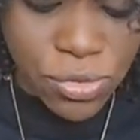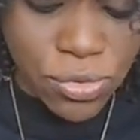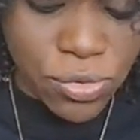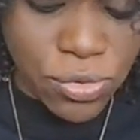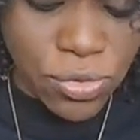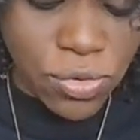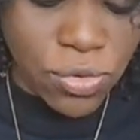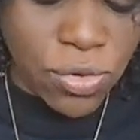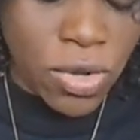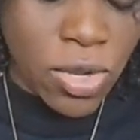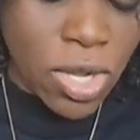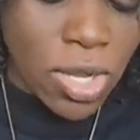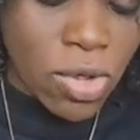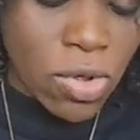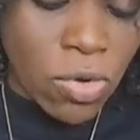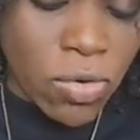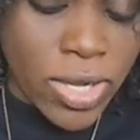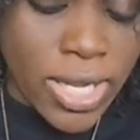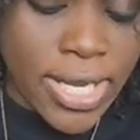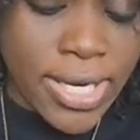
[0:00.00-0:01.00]
through
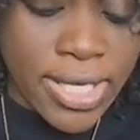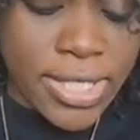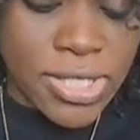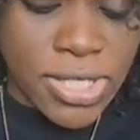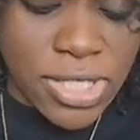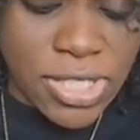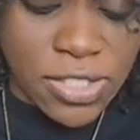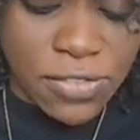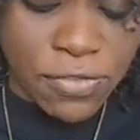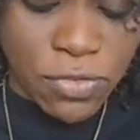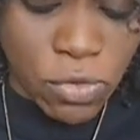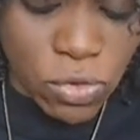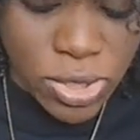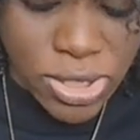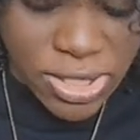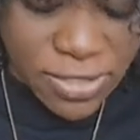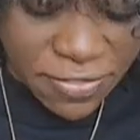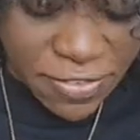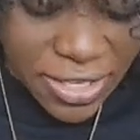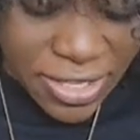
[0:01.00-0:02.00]
energies for
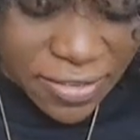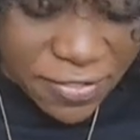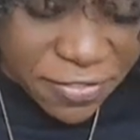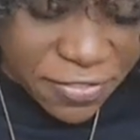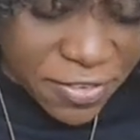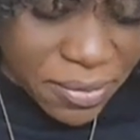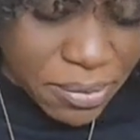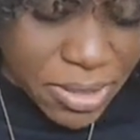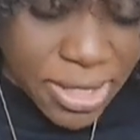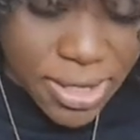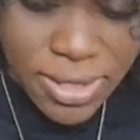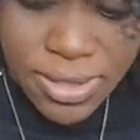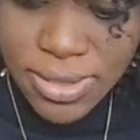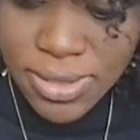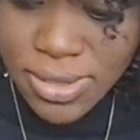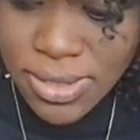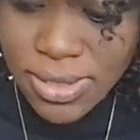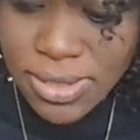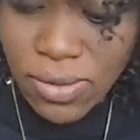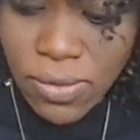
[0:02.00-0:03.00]
divine
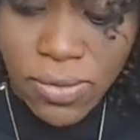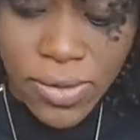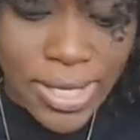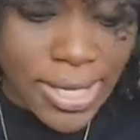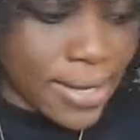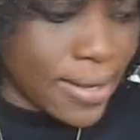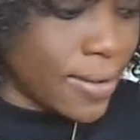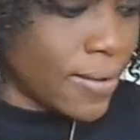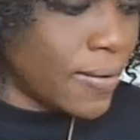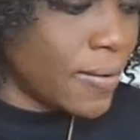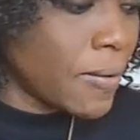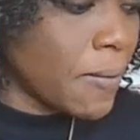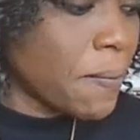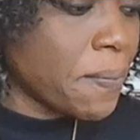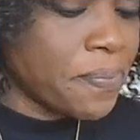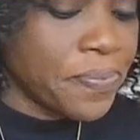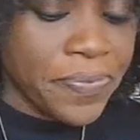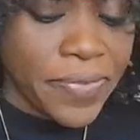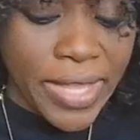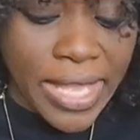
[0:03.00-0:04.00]
feminines okay
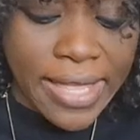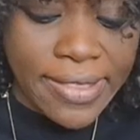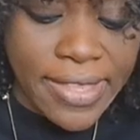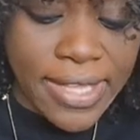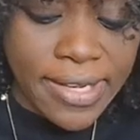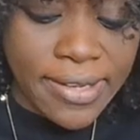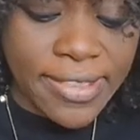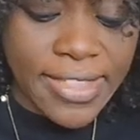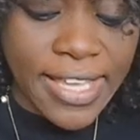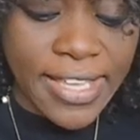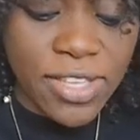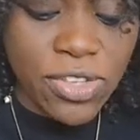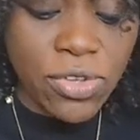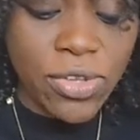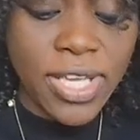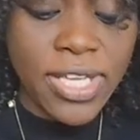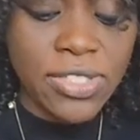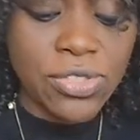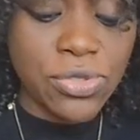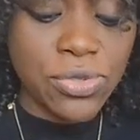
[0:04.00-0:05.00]
and then thank
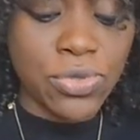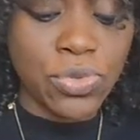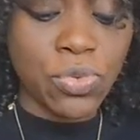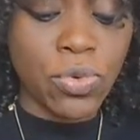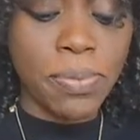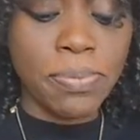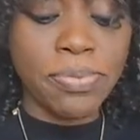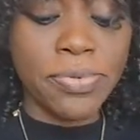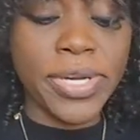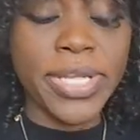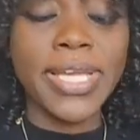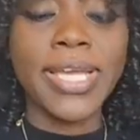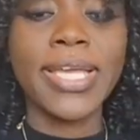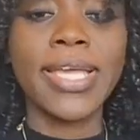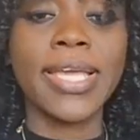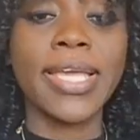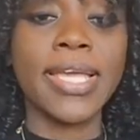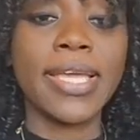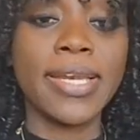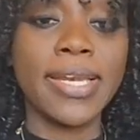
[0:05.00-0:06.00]
you angels we're
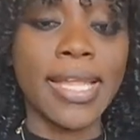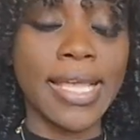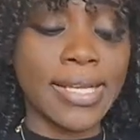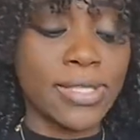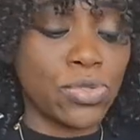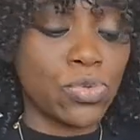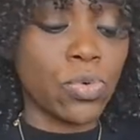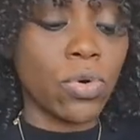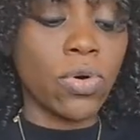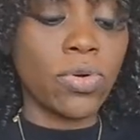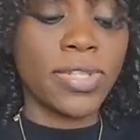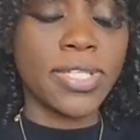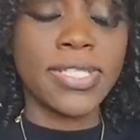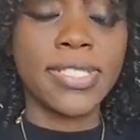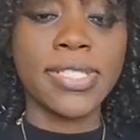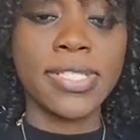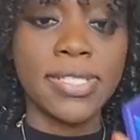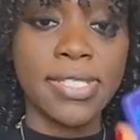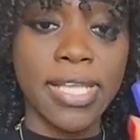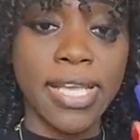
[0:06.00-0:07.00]
bringing in as well
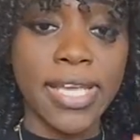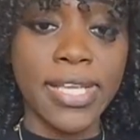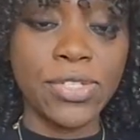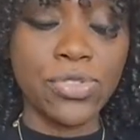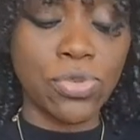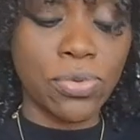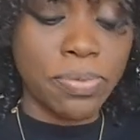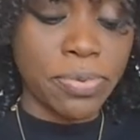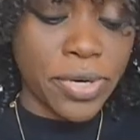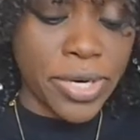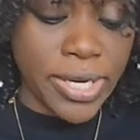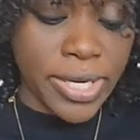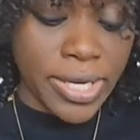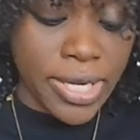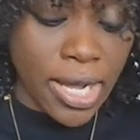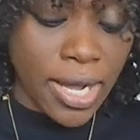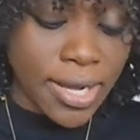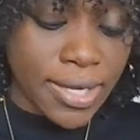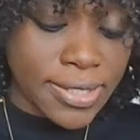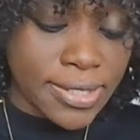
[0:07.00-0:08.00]
this is the angel prayer
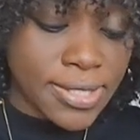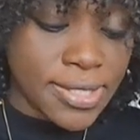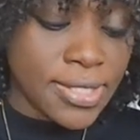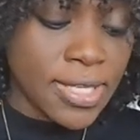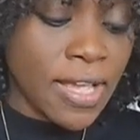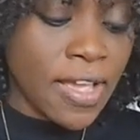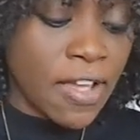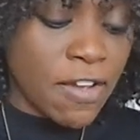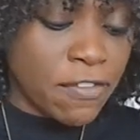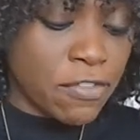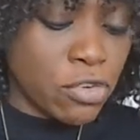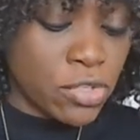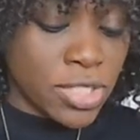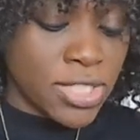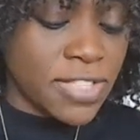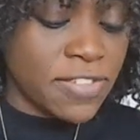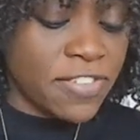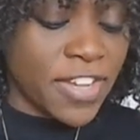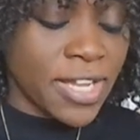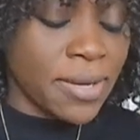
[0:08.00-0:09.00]
cards for
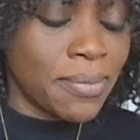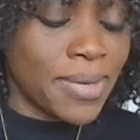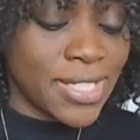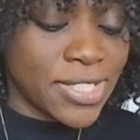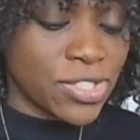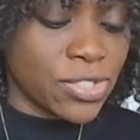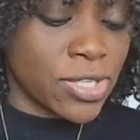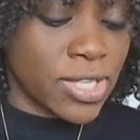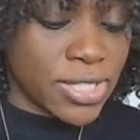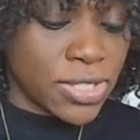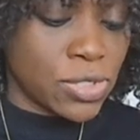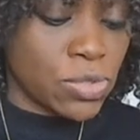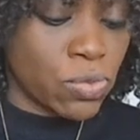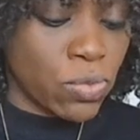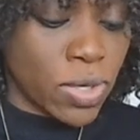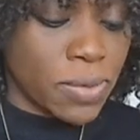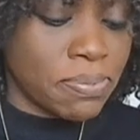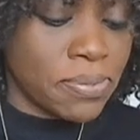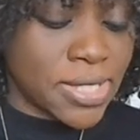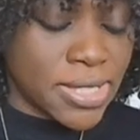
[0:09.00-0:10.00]
divine masculines
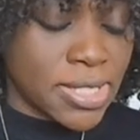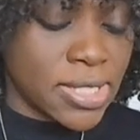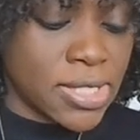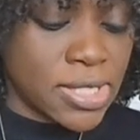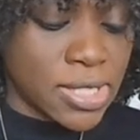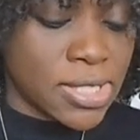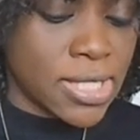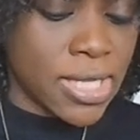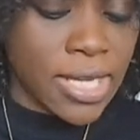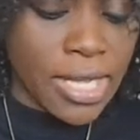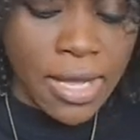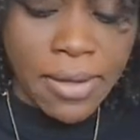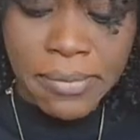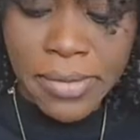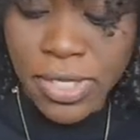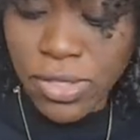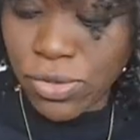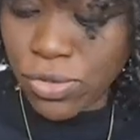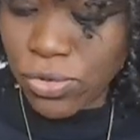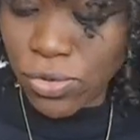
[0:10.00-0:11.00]
what messages are
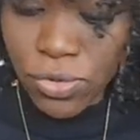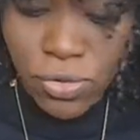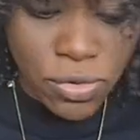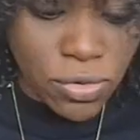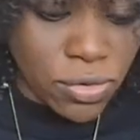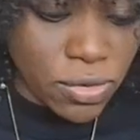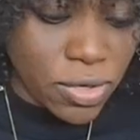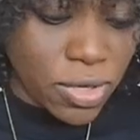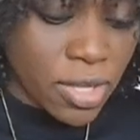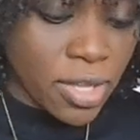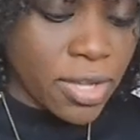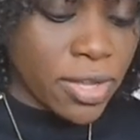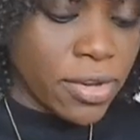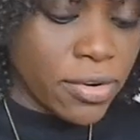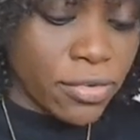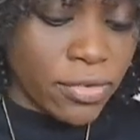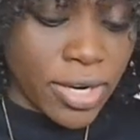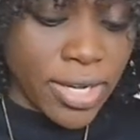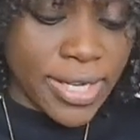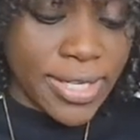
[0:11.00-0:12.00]
coming through
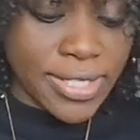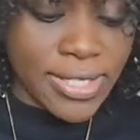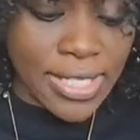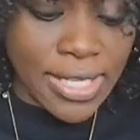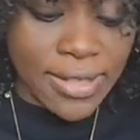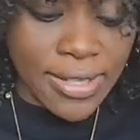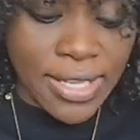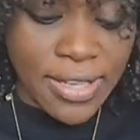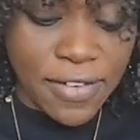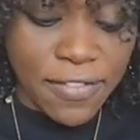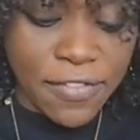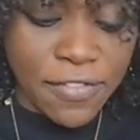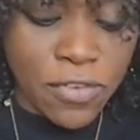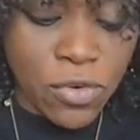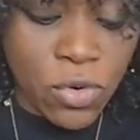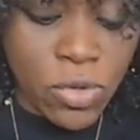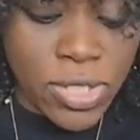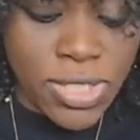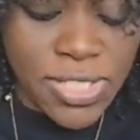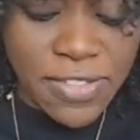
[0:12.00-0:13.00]
right and then
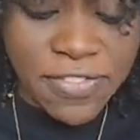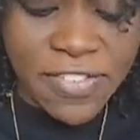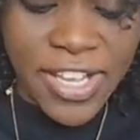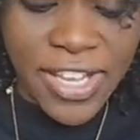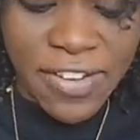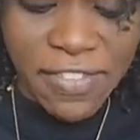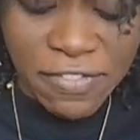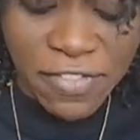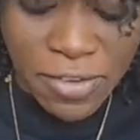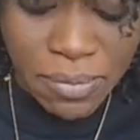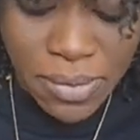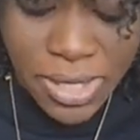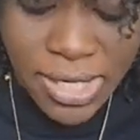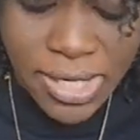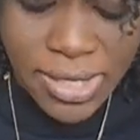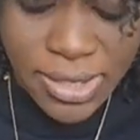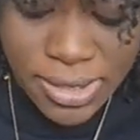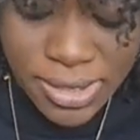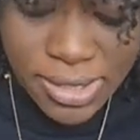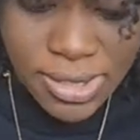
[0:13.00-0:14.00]
for divine
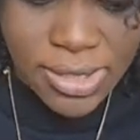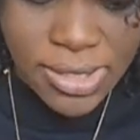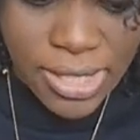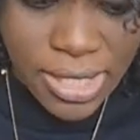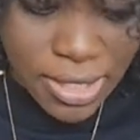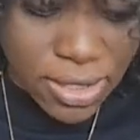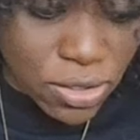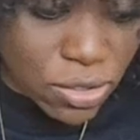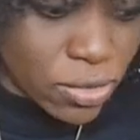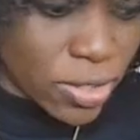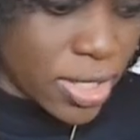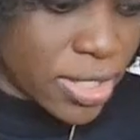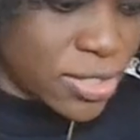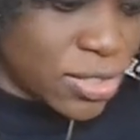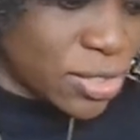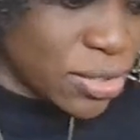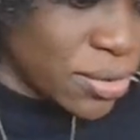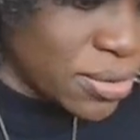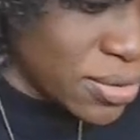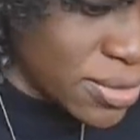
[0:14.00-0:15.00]
feminines thank you
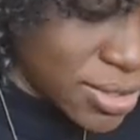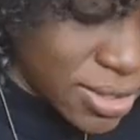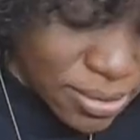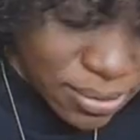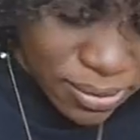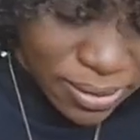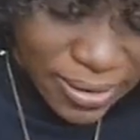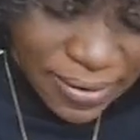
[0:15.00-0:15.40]
angels